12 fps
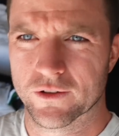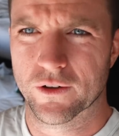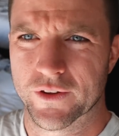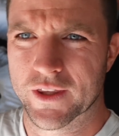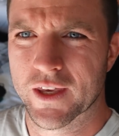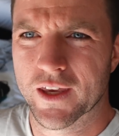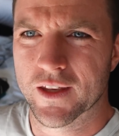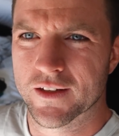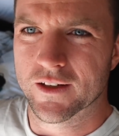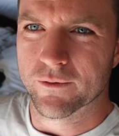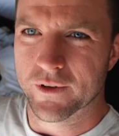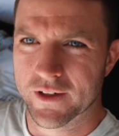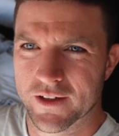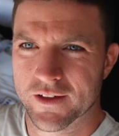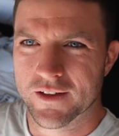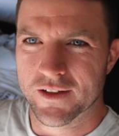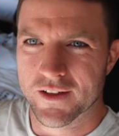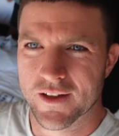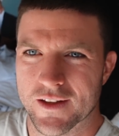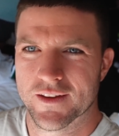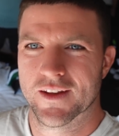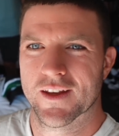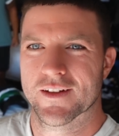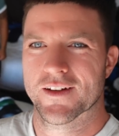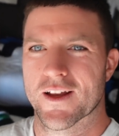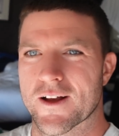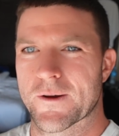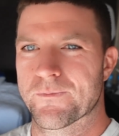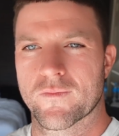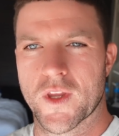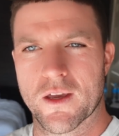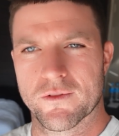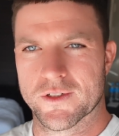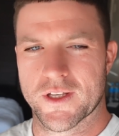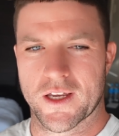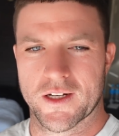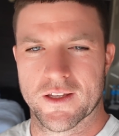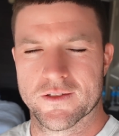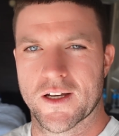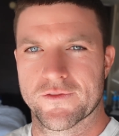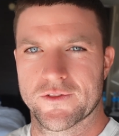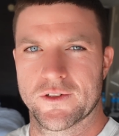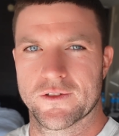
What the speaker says: all the kit. And then, we're just hanging out this afternoon.